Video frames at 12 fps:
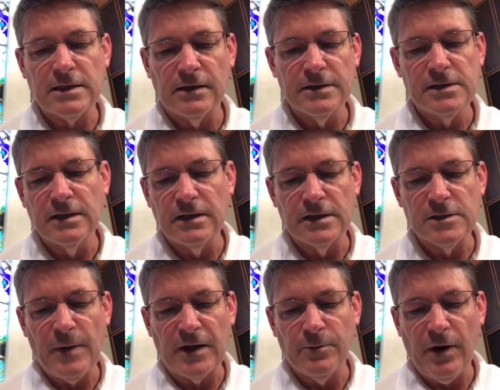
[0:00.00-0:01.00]
Now, listen to this
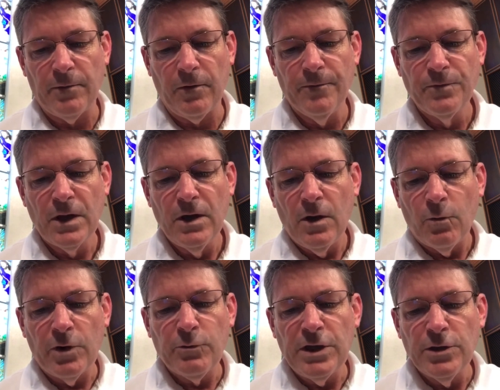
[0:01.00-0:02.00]
about the Bible.
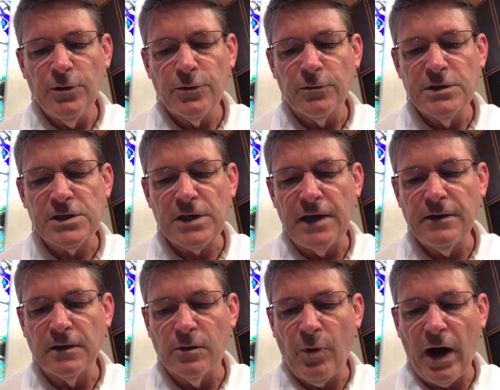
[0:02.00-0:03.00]
When we Lutherans say
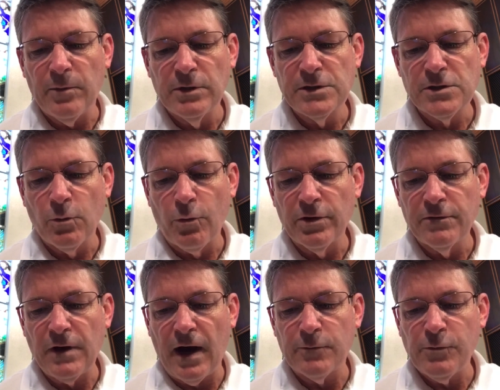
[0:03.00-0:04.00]
that the Bible is the Word
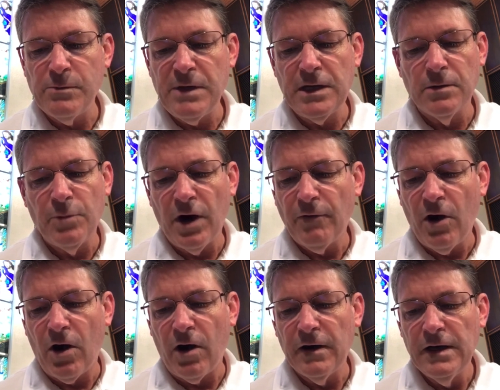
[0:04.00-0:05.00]
of God, we mean above
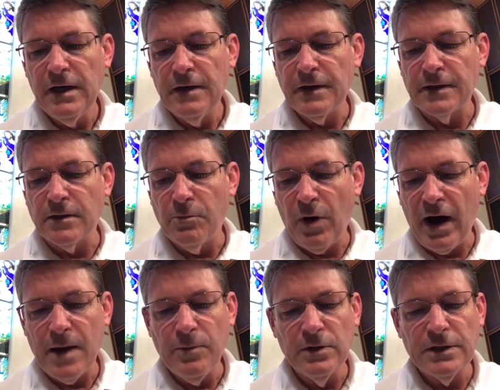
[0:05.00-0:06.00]
all that the
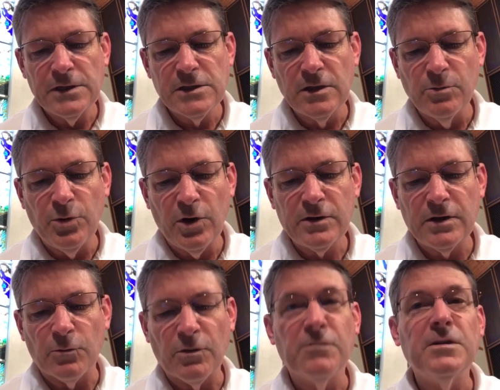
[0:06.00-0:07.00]
Bible is the book
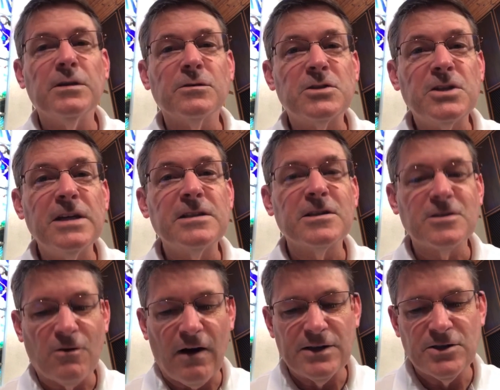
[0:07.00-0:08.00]
that reveals Jesus
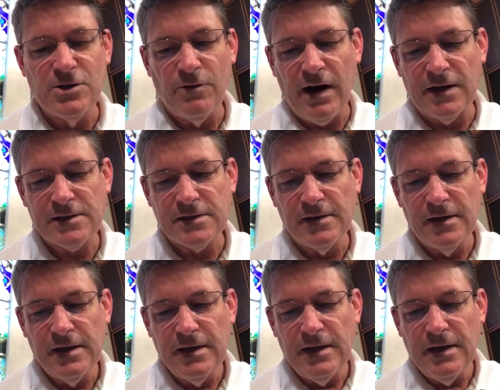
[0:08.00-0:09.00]
Christ to us.
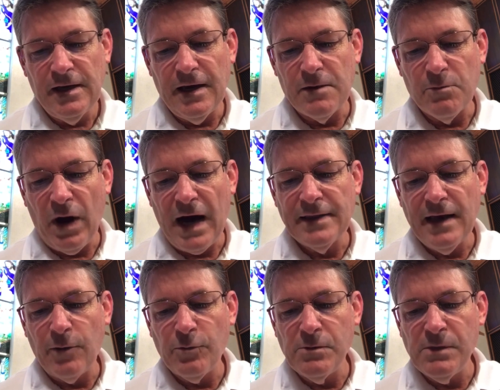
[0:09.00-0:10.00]
And by
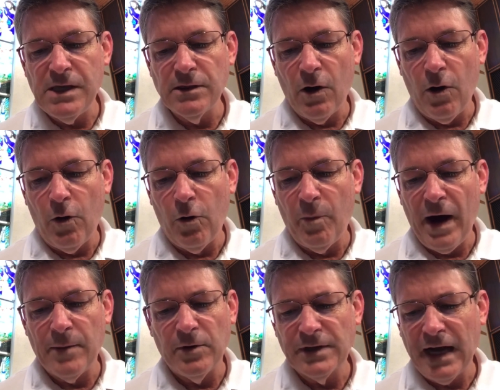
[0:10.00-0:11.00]
that we mean the whole
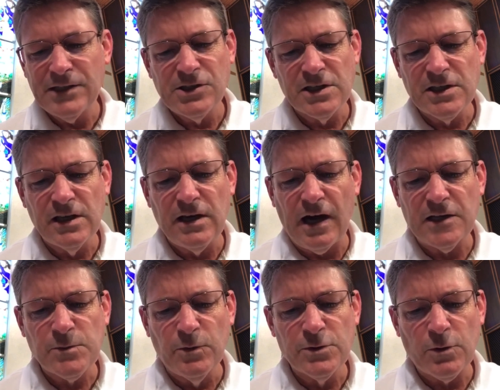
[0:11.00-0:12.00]
Bible, not just the
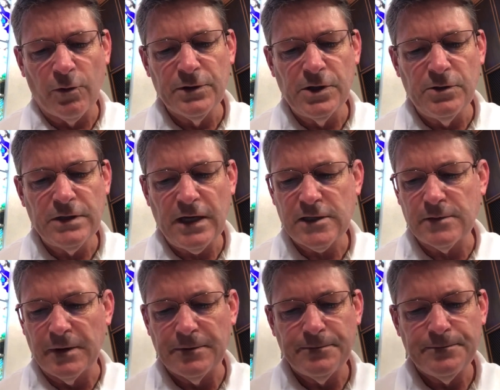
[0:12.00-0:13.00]
Gospels or the New Testament.